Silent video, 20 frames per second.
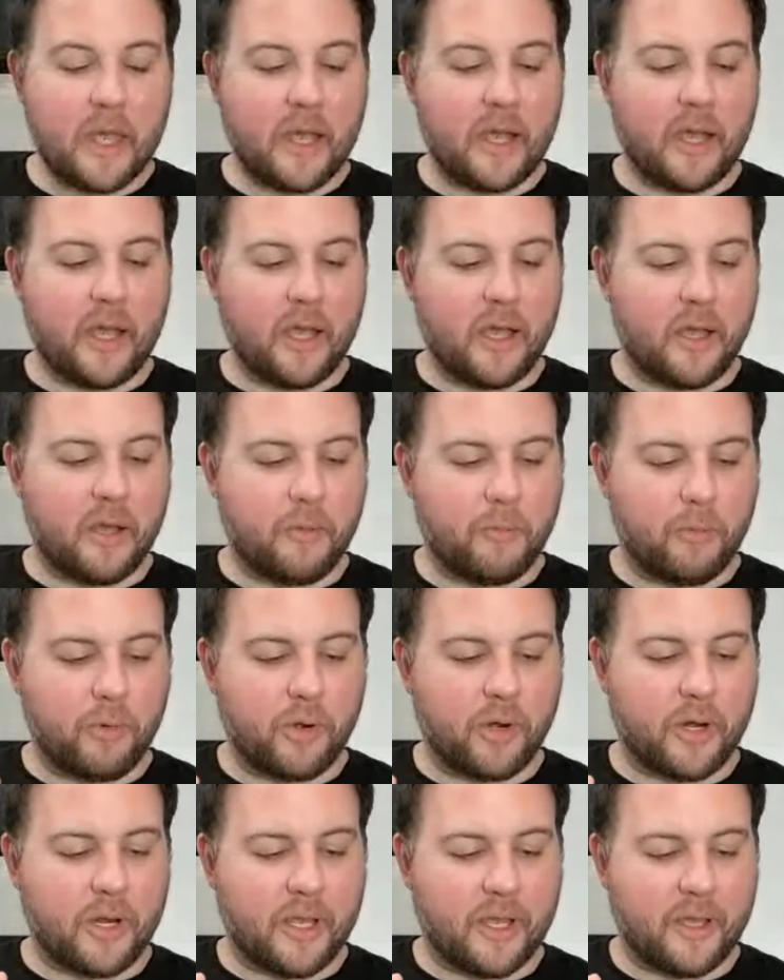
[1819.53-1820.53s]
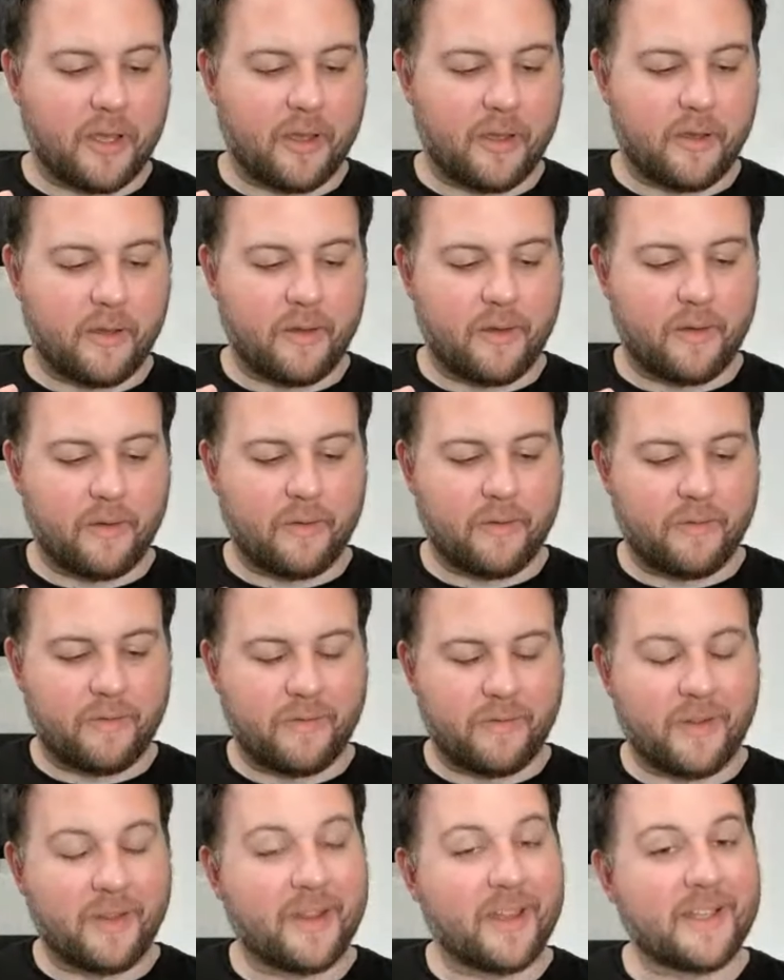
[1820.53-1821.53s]
Uh, we're going to
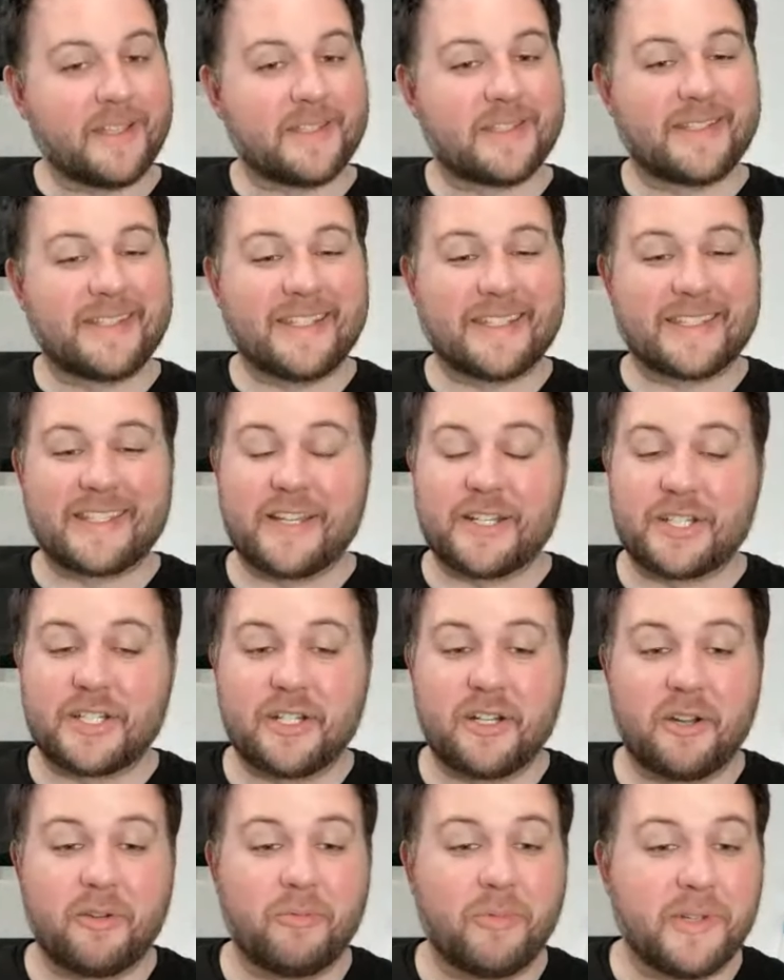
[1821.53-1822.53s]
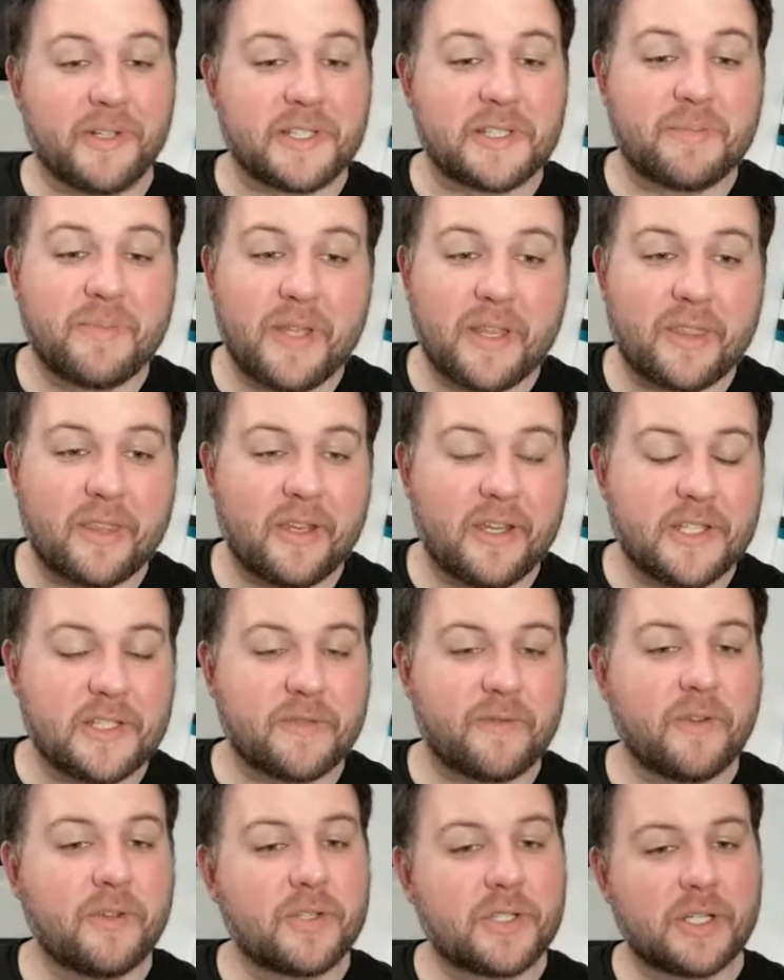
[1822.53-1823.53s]
have a nice discussion on Will Smith and
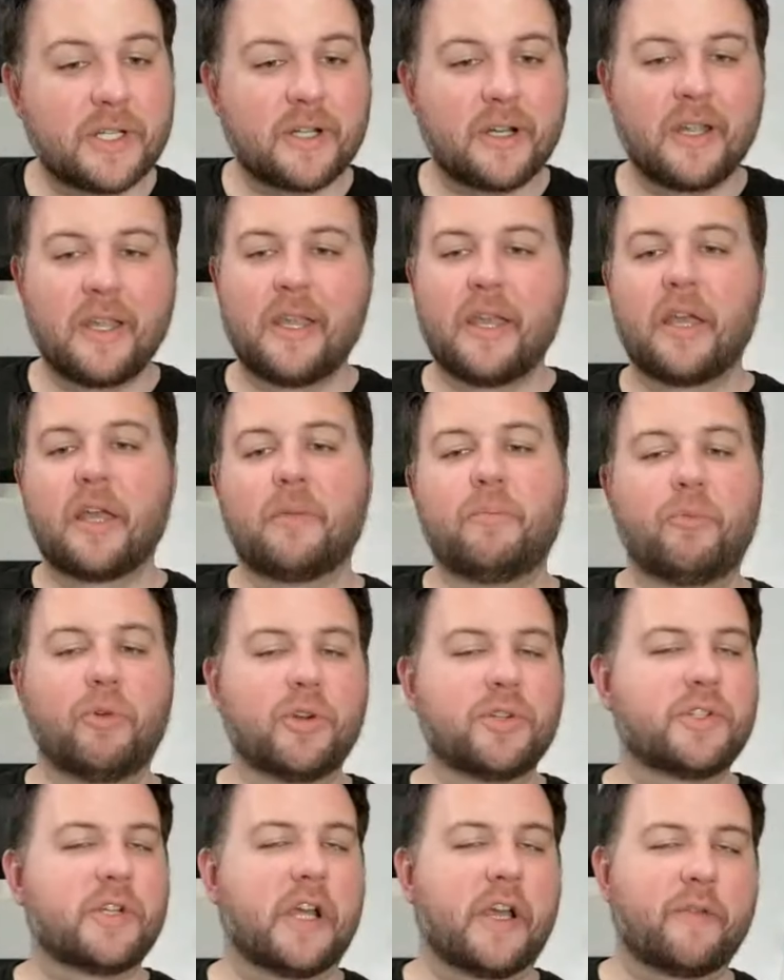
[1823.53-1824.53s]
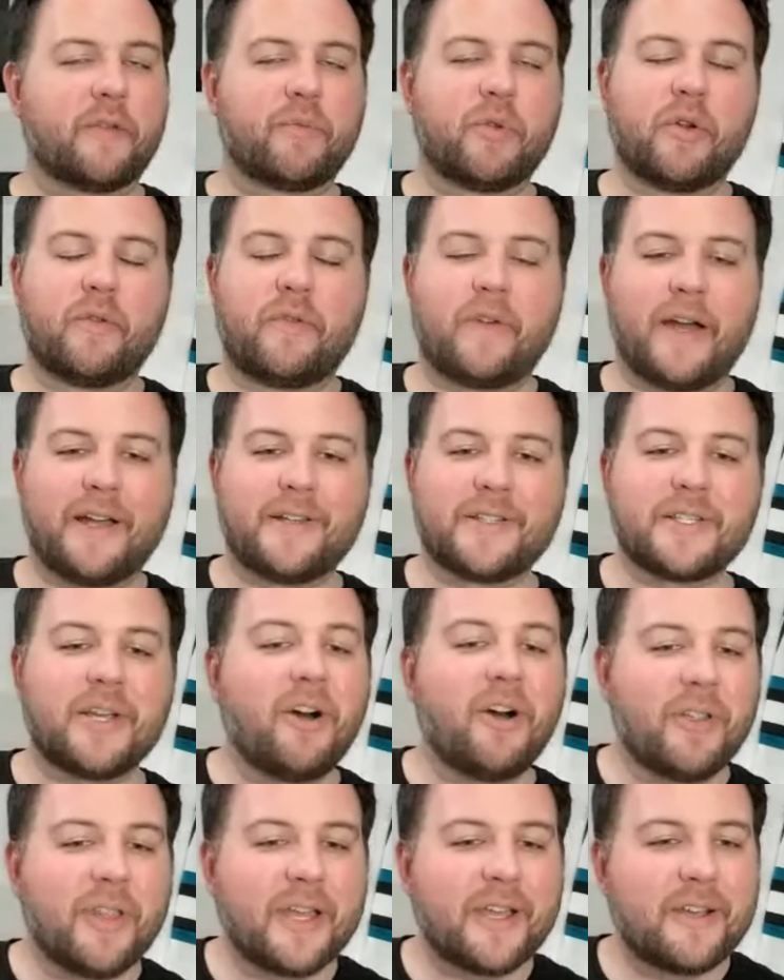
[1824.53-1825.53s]
his future, more draft profiles,
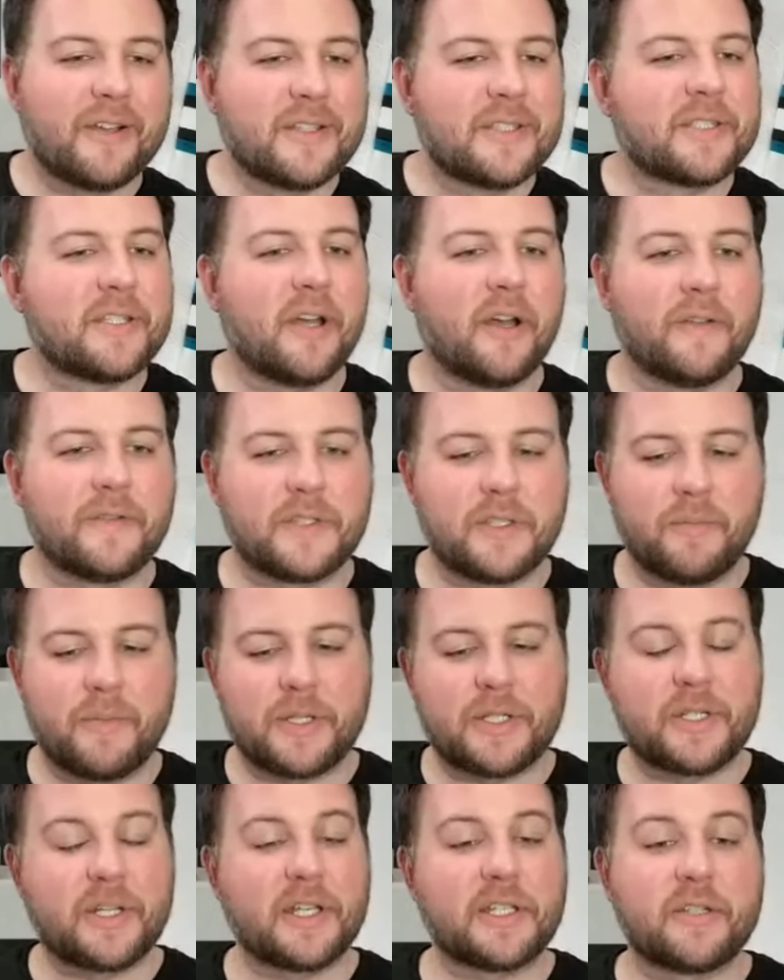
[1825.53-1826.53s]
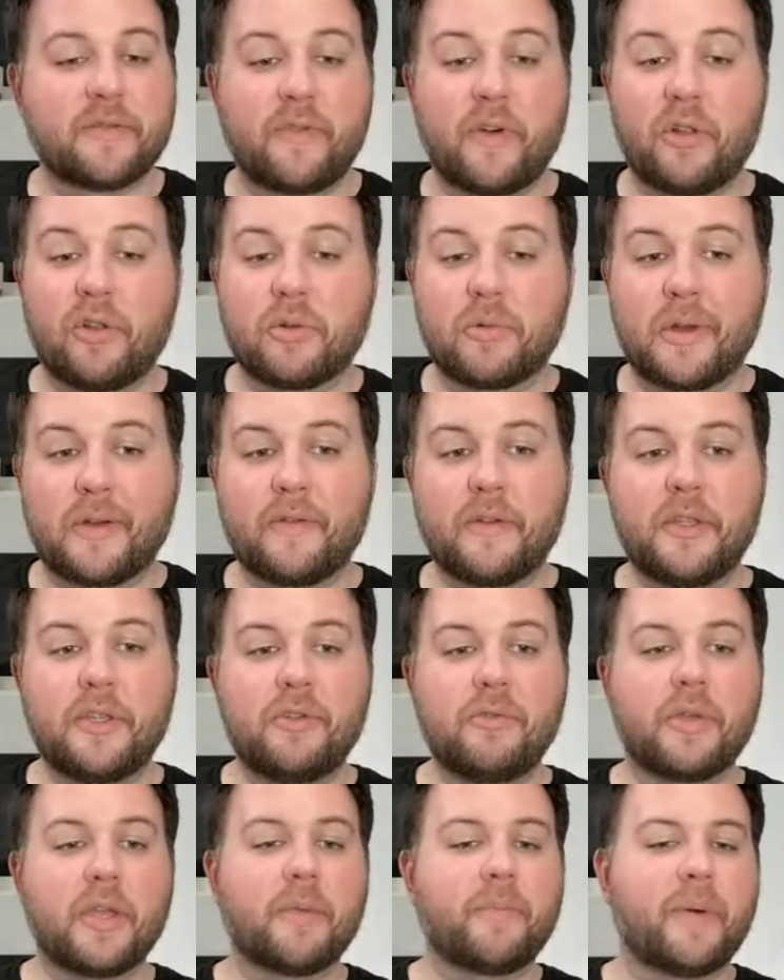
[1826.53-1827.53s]
all that good stuff. So make sure you guys are following wherever
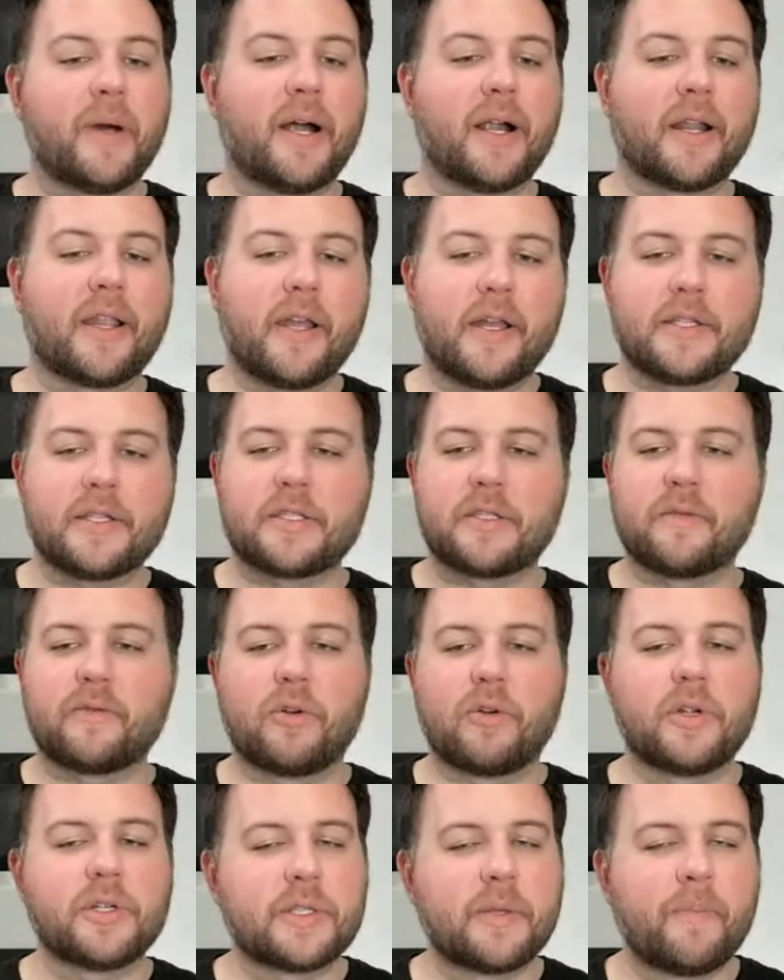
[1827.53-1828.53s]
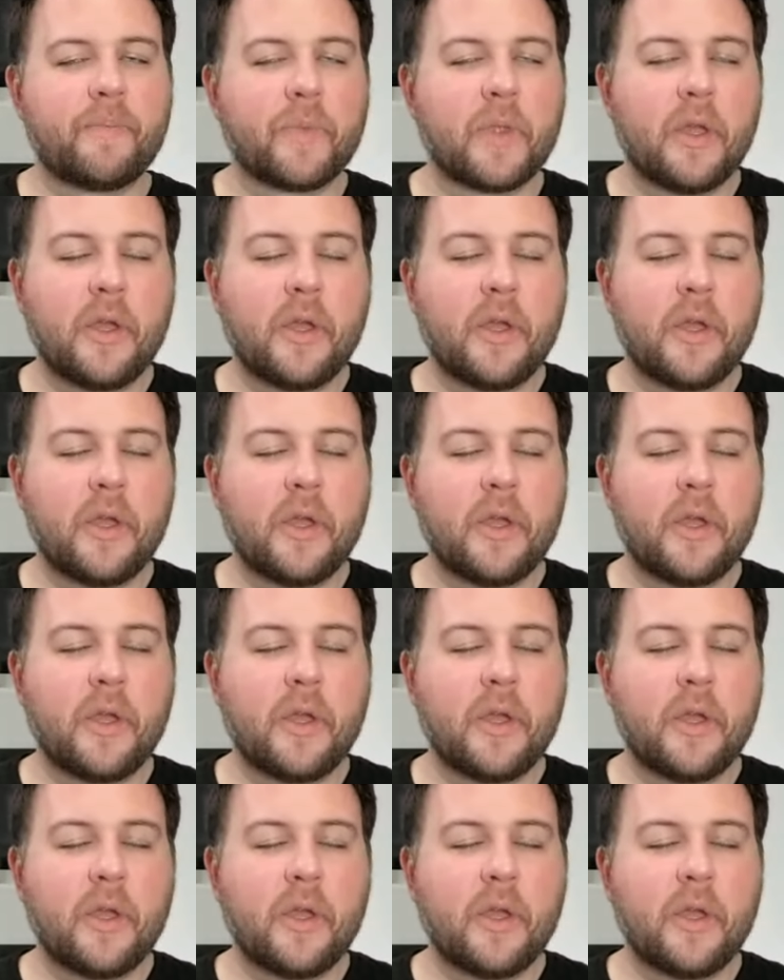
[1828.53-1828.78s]
you get podcasts. And of course,